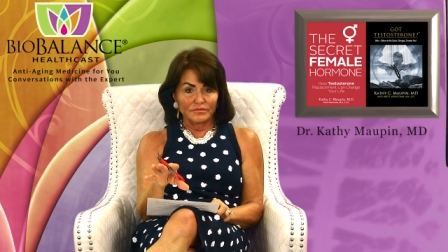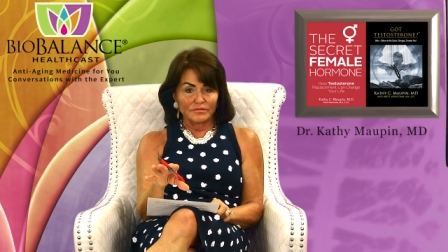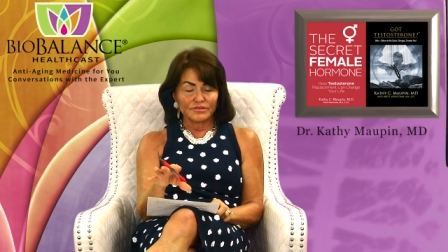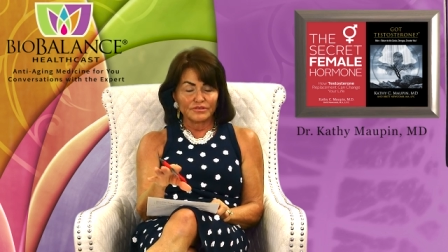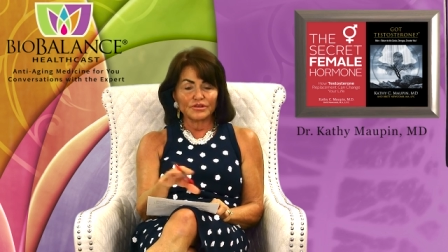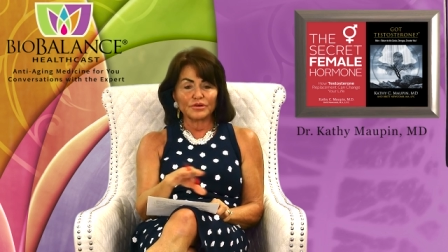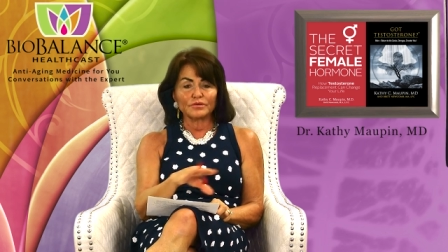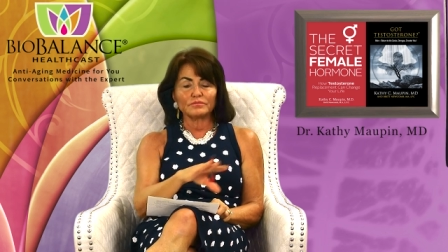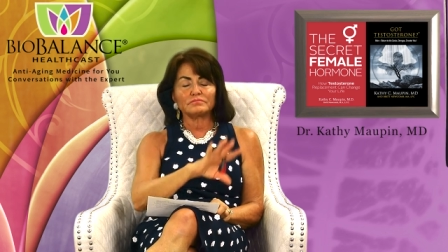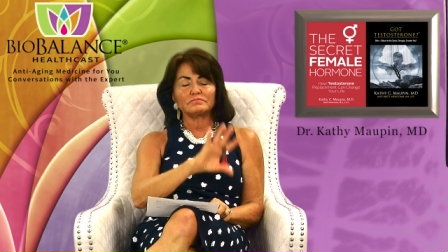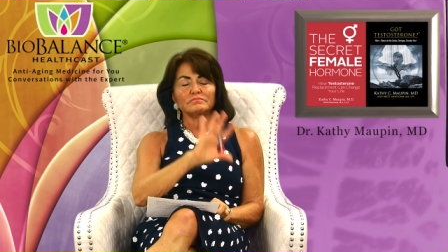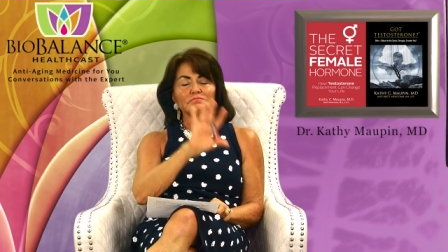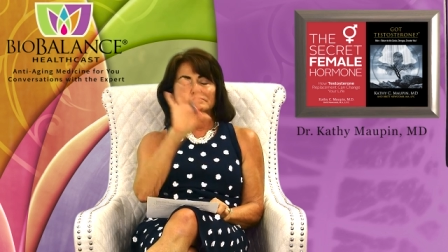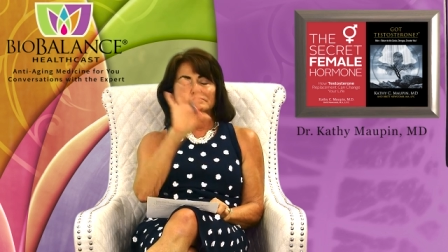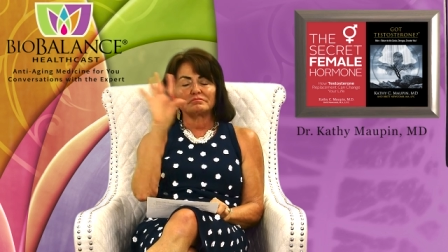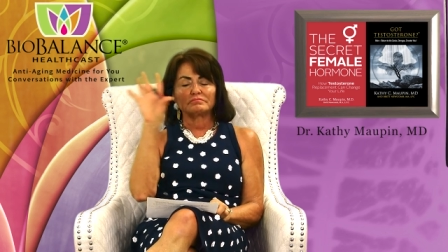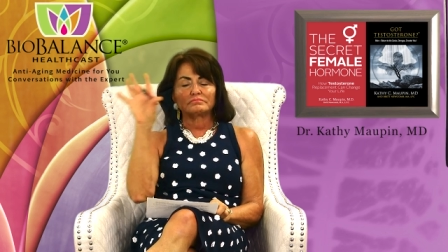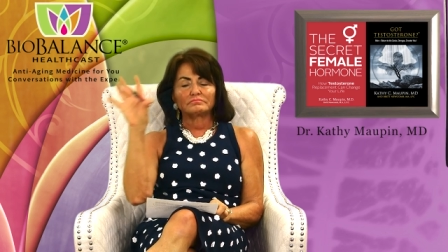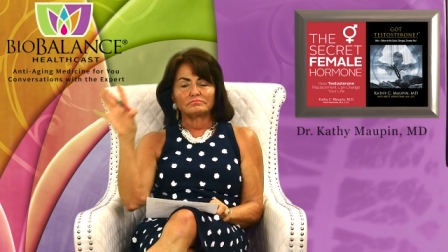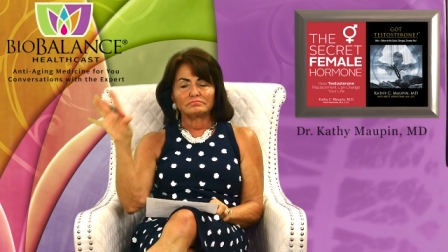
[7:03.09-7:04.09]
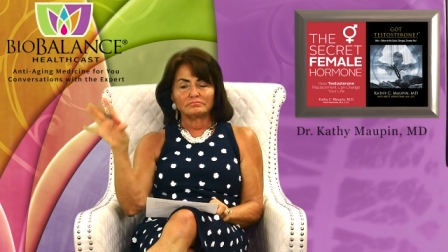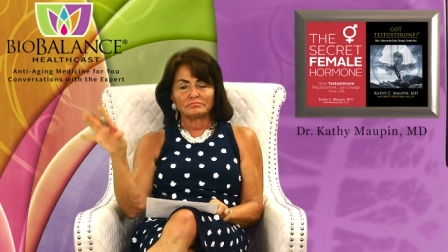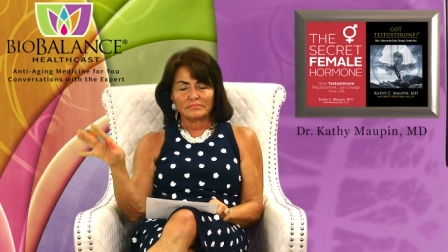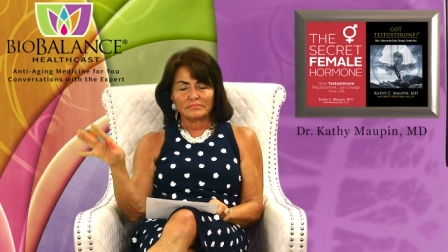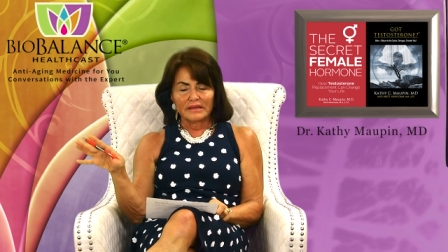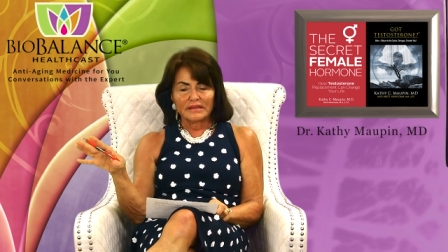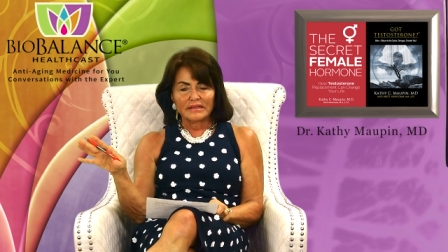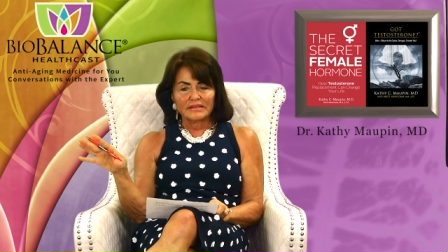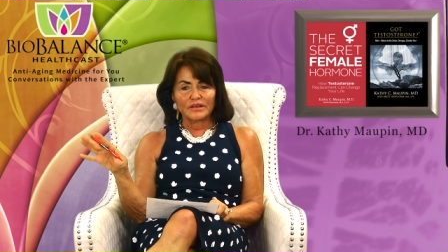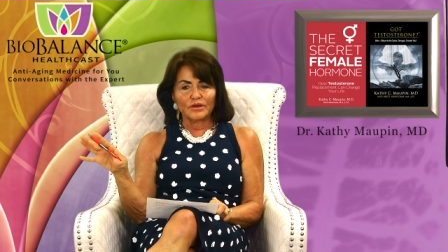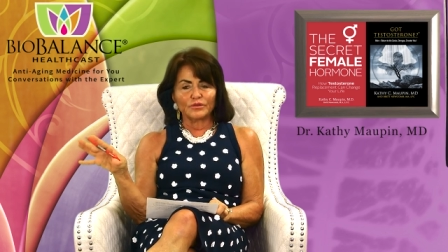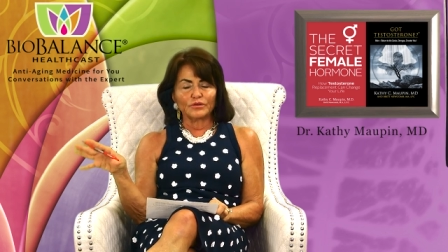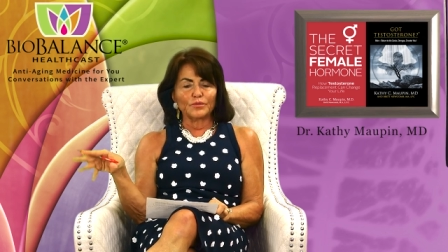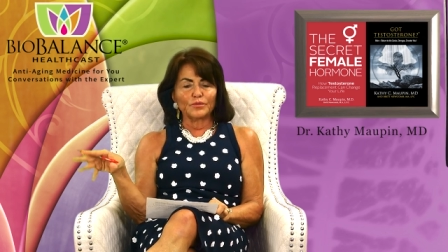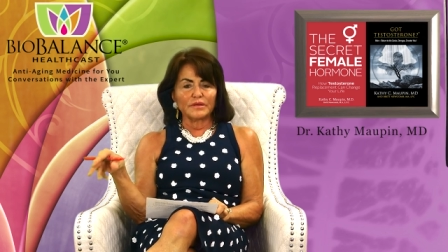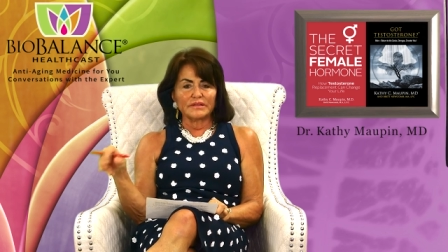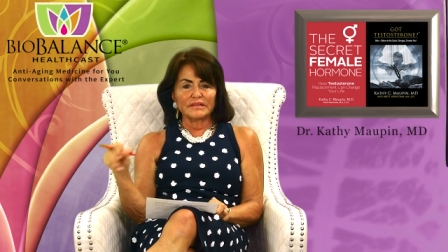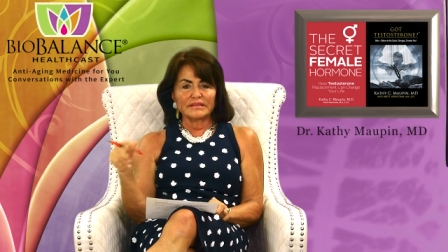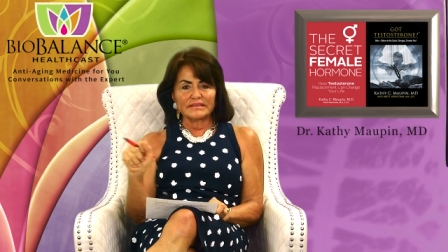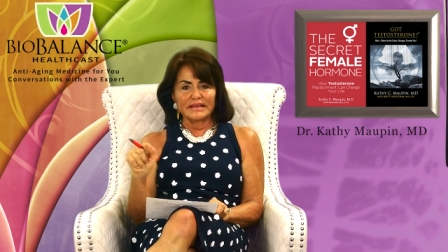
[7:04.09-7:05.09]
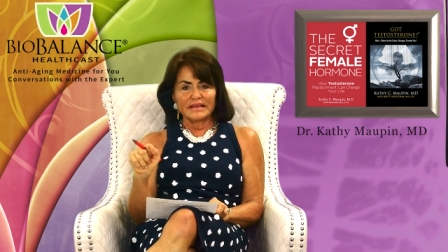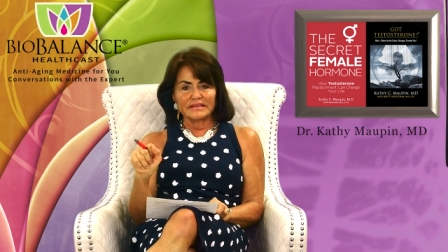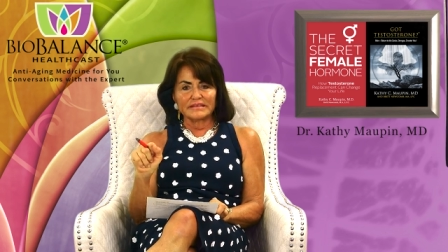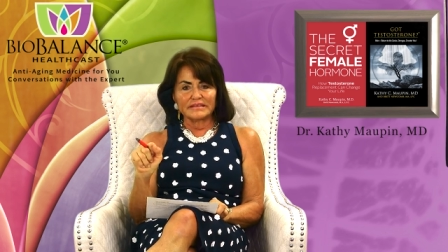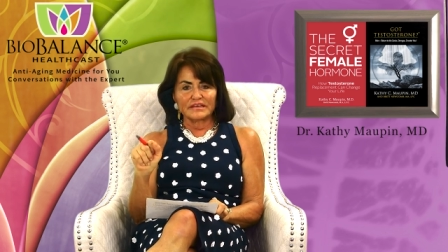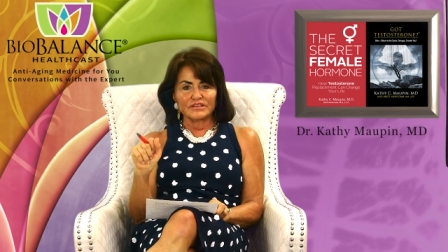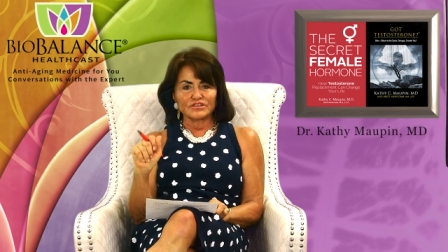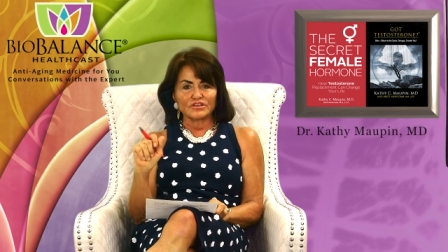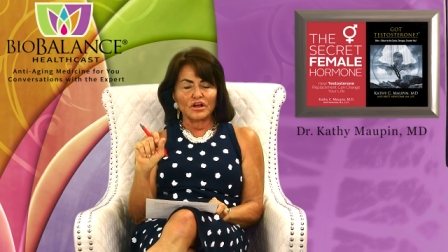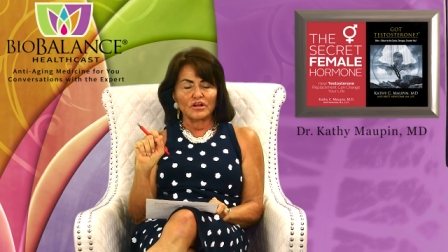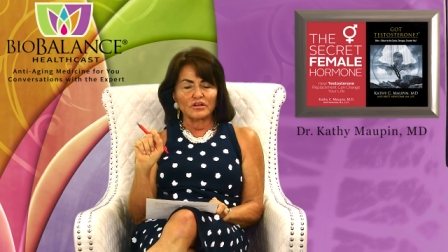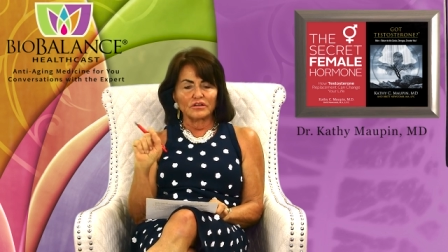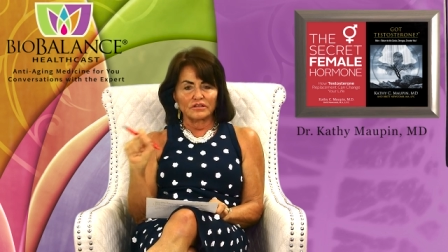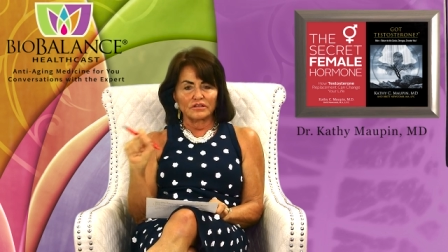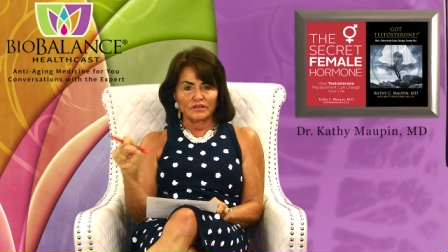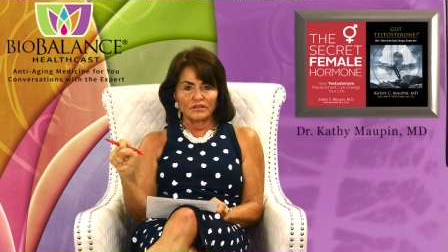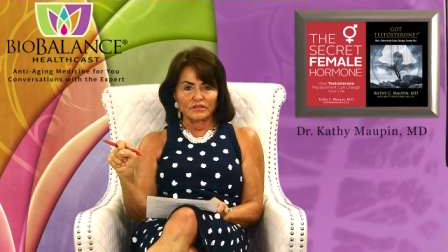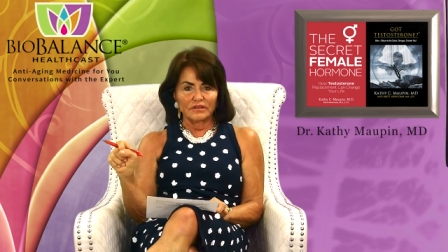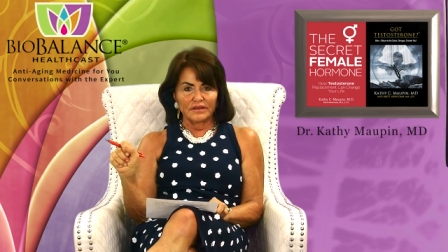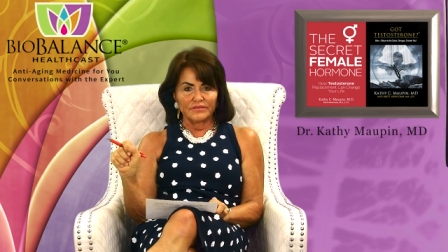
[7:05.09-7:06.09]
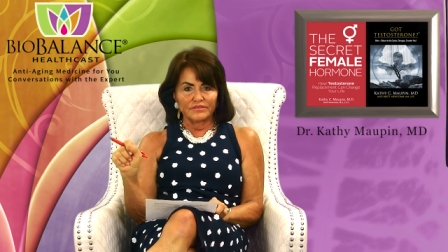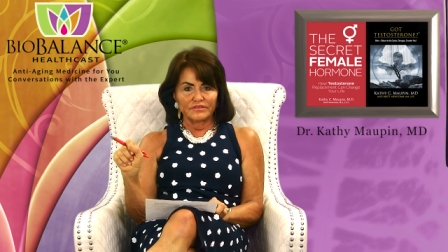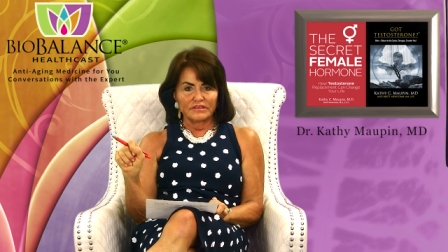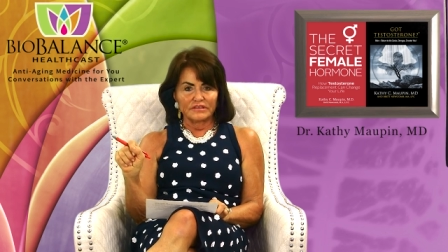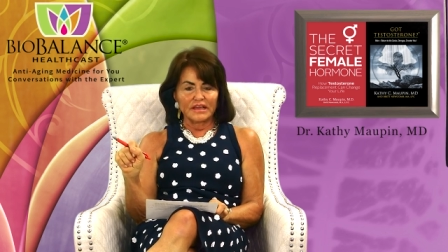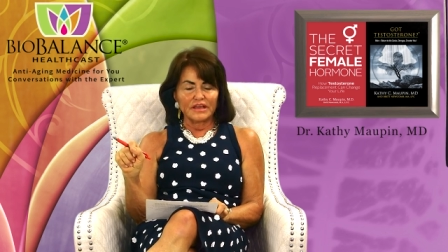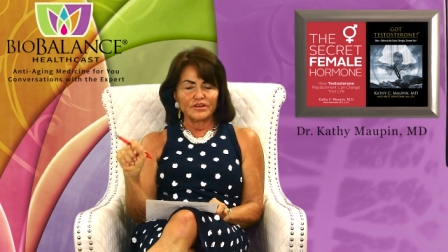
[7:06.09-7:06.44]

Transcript: So, the only one that doesn't is called clear lift,